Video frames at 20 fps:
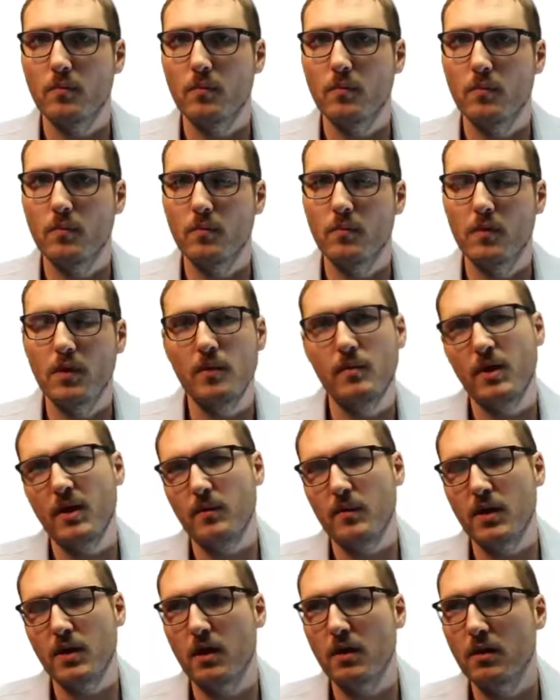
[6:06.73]

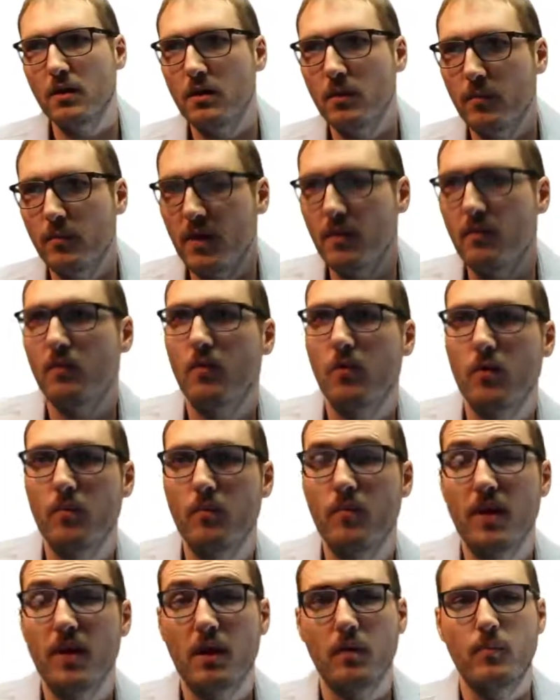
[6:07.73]
Maybe a little bit more
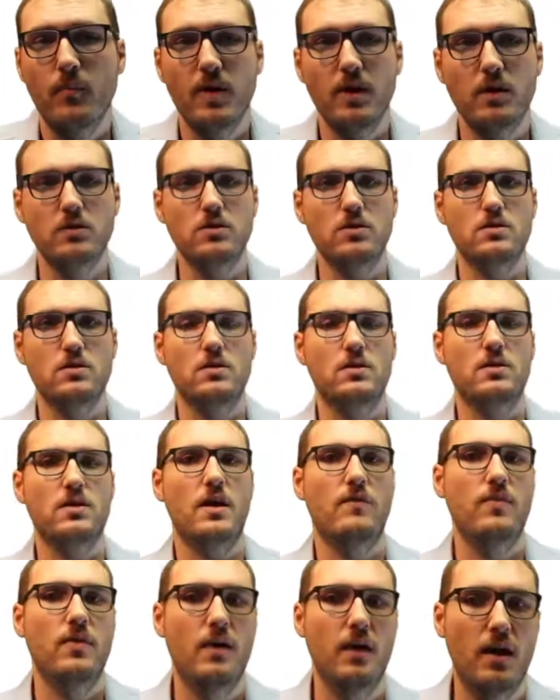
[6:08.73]
bigger picture
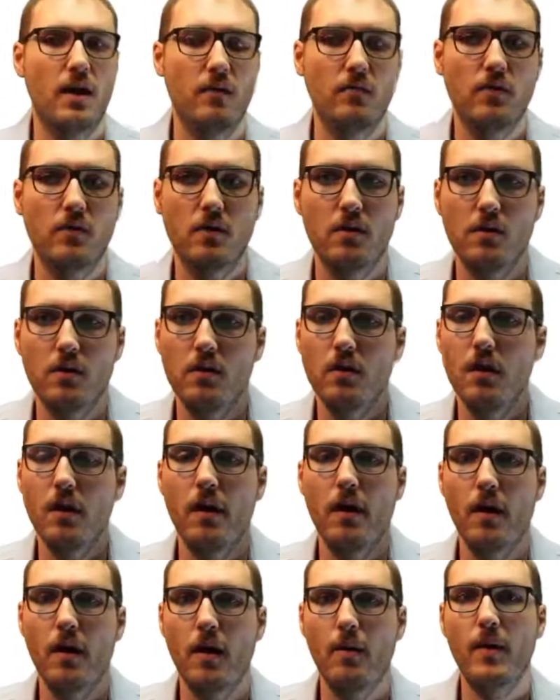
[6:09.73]
stuff that I've learned
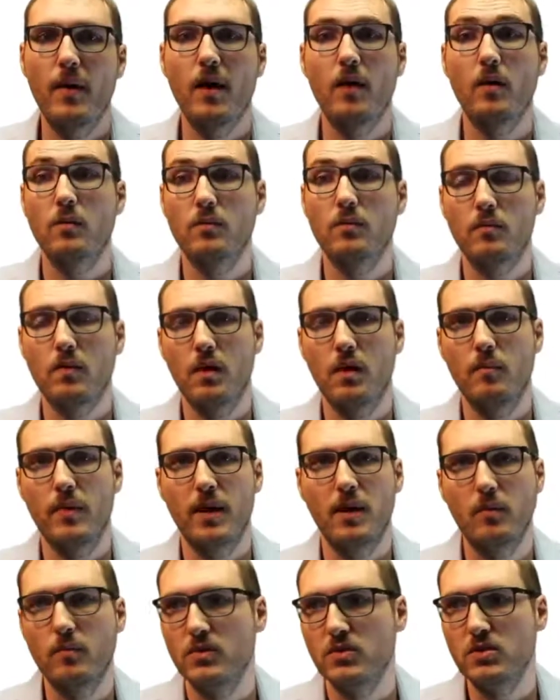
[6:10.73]
about
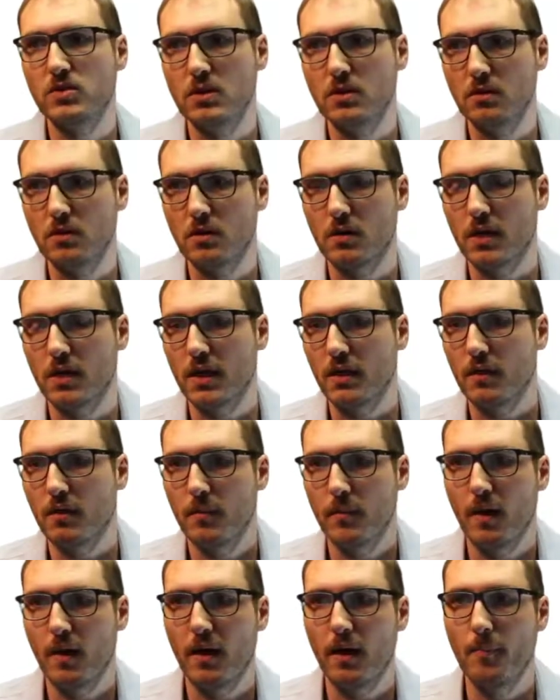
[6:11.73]
machine learning.
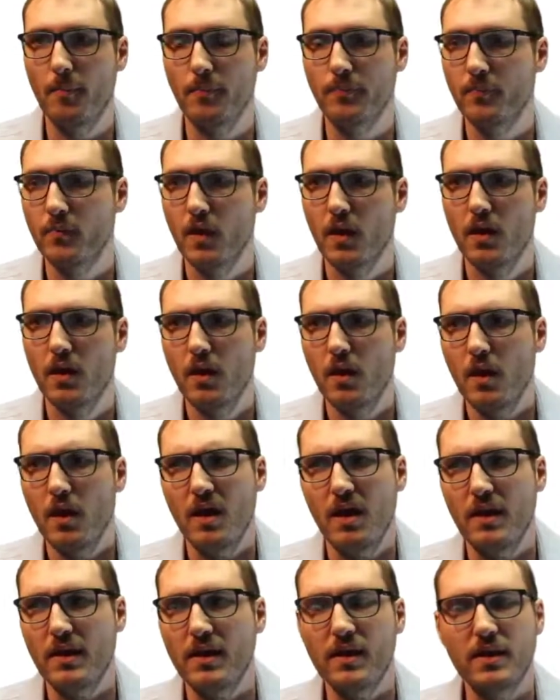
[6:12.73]

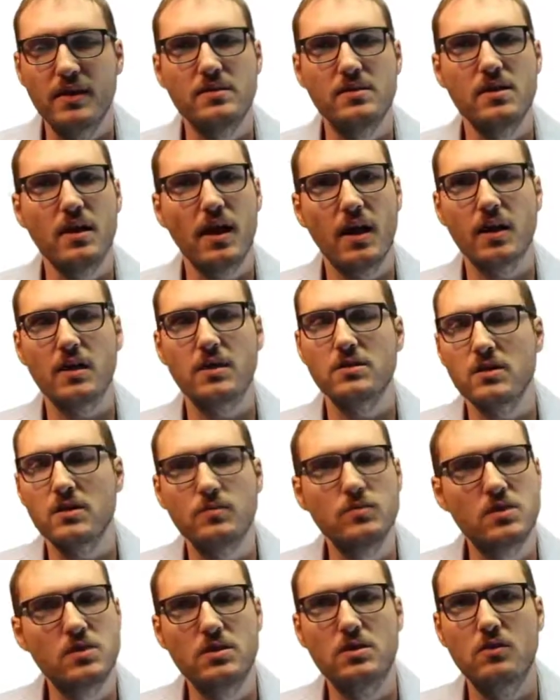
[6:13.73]
It's not a
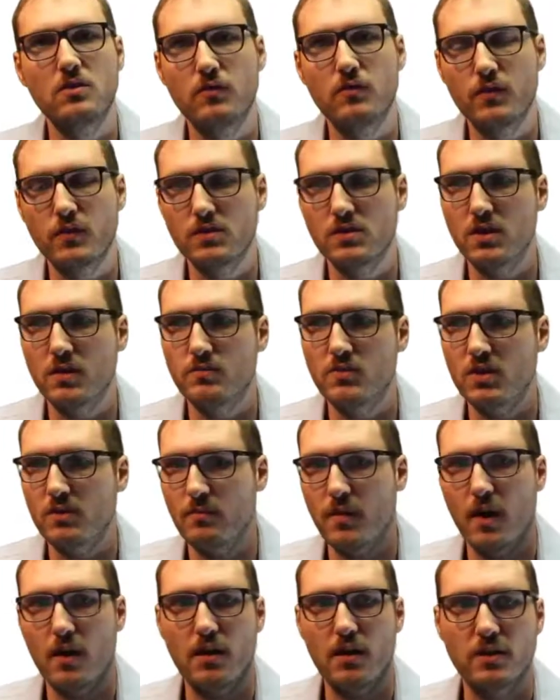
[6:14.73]
substitute for subject
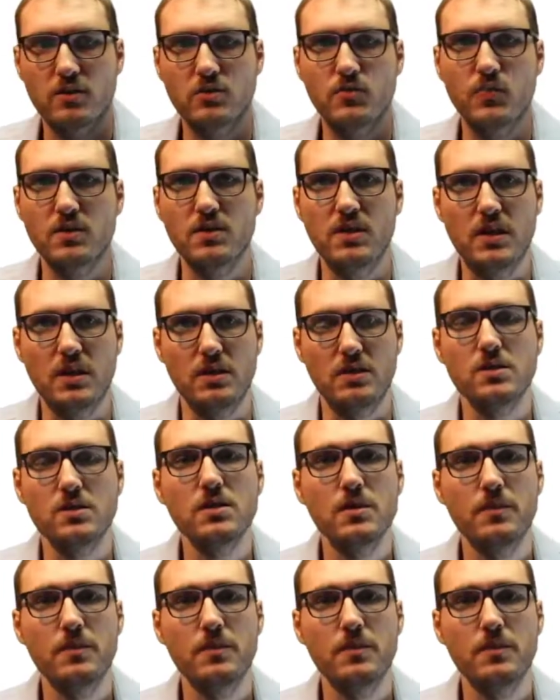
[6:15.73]
matter expertise.